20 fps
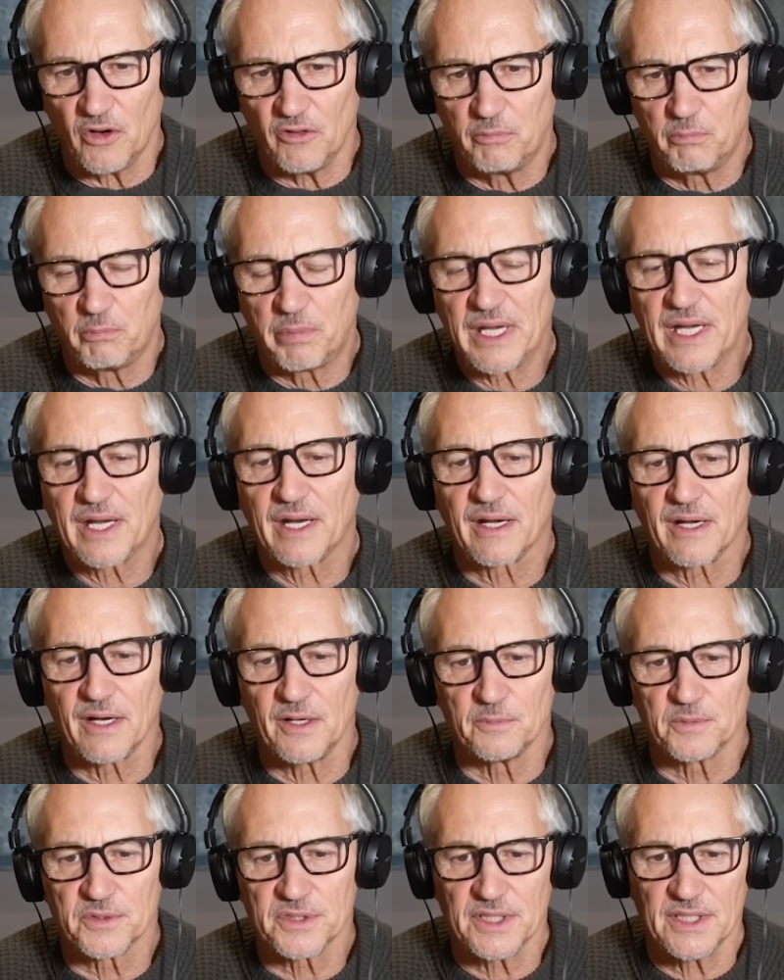of big
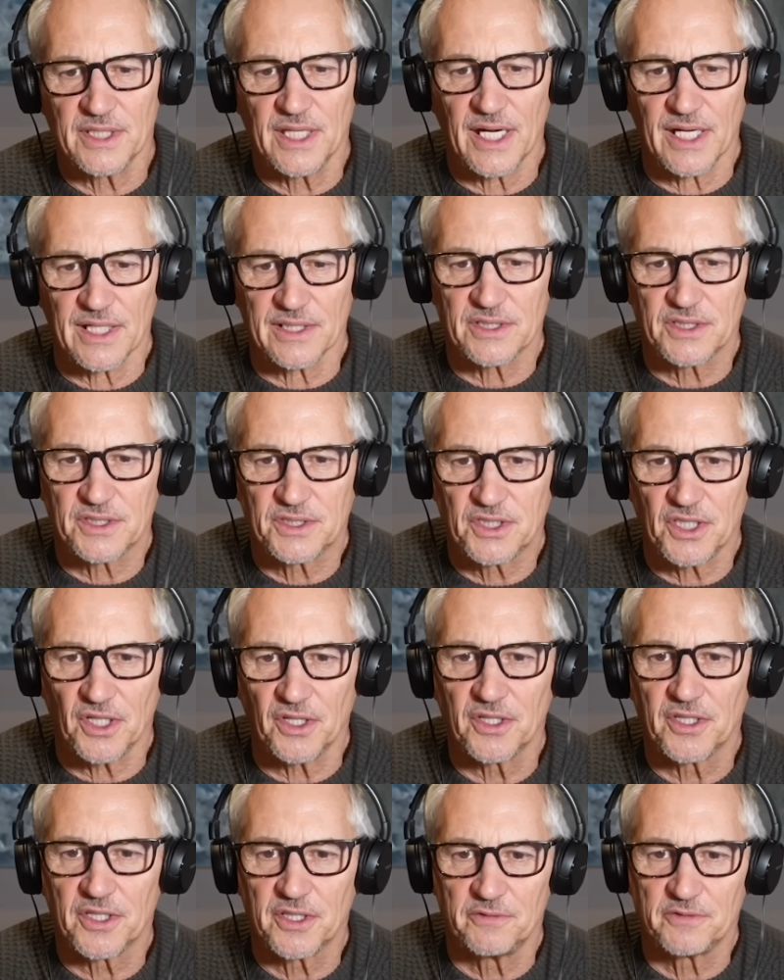clubs in that
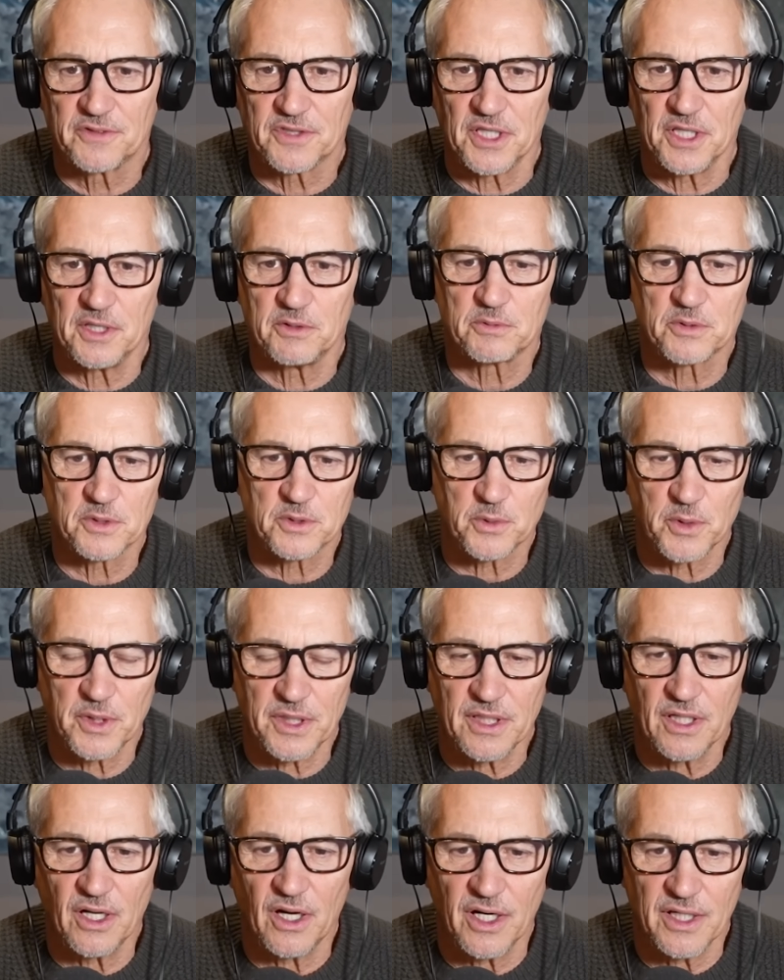chunk of teams
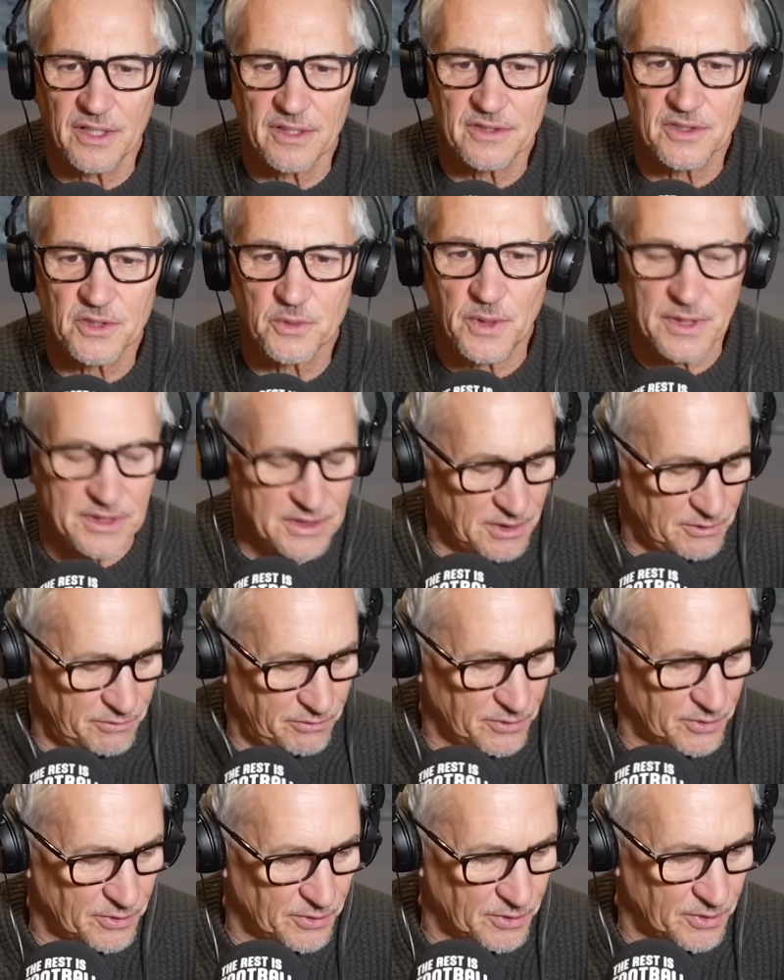between 9 and
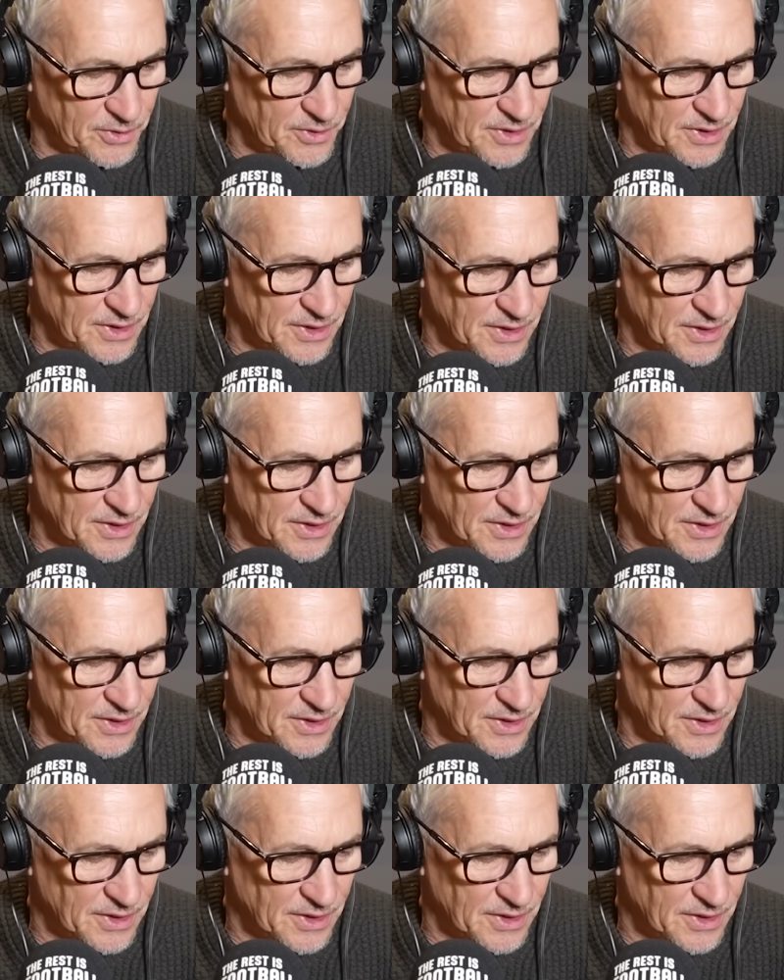24.